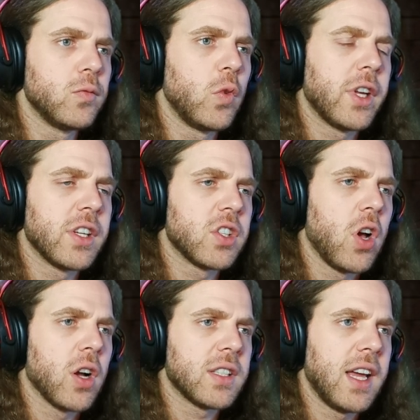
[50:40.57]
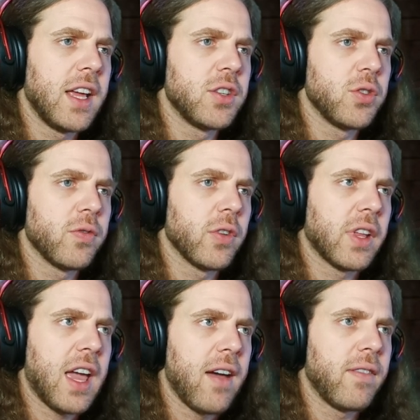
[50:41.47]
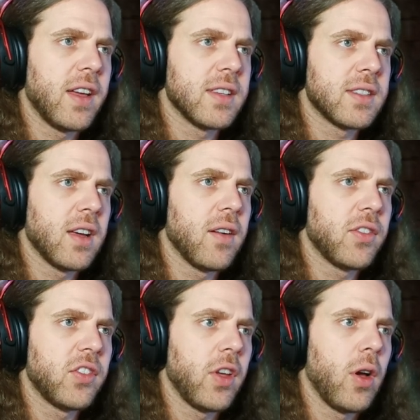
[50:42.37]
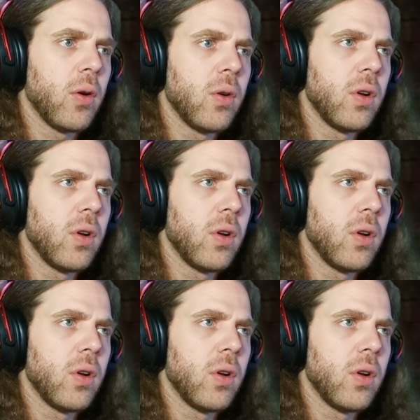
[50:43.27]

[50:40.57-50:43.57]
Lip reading: we can talk to Andrew for the cafe stuff. So